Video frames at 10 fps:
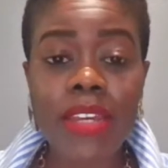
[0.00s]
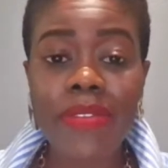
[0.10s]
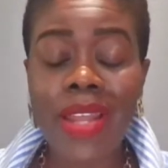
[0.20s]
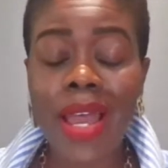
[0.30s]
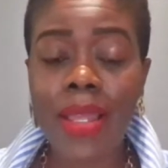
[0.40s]
If
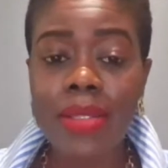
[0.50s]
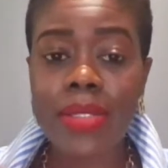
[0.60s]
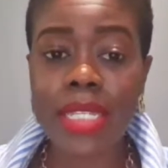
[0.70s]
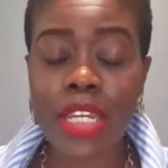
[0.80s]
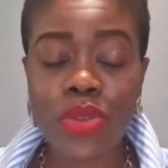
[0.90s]
not,
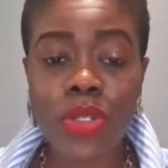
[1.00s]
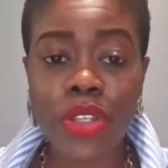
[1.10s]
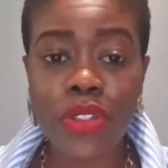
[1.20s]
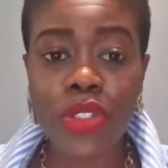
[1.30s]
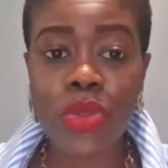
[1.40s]
schedule
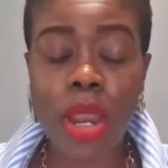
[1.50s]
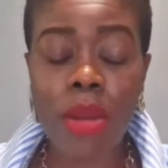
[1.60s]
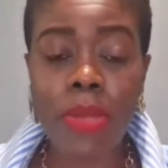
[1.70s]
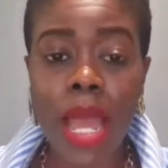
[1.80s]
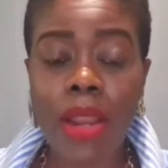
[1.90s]
another 2-hour
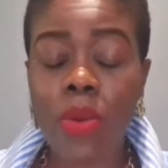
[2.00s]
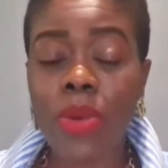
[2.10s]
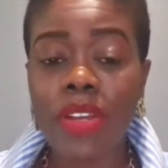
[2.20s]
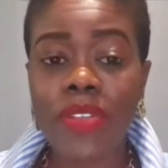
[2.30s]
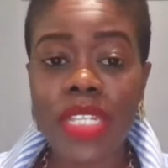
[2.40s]
block or
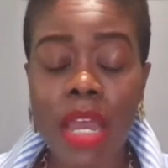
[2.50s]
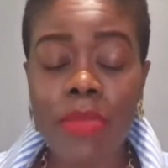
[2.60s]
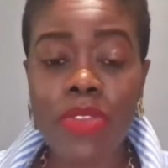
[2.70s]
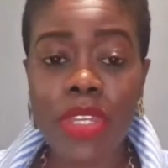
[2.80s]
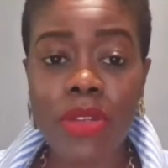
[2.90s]
whatever time
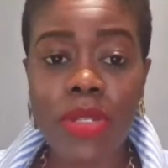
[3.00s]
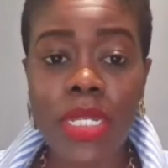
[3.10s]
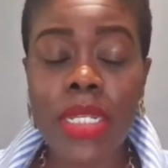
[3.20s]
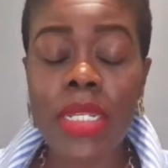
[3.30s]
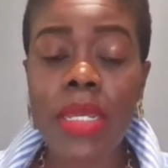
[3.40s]
you think you
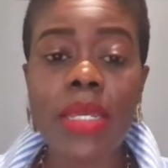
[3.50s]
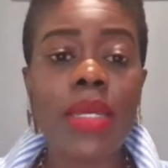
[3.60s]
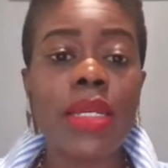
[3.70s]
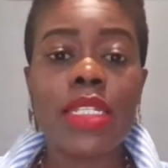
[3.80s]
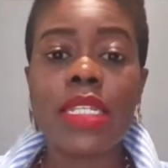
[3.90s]
need
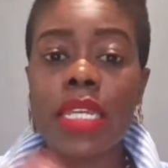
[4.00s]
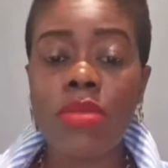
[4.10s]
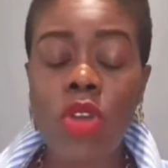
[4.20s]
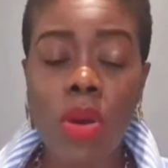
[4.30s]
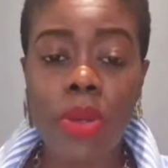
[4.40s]
to
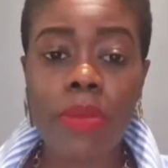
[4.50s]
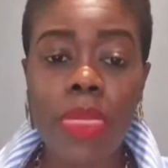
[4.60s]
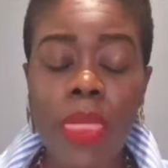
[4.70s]
keep going.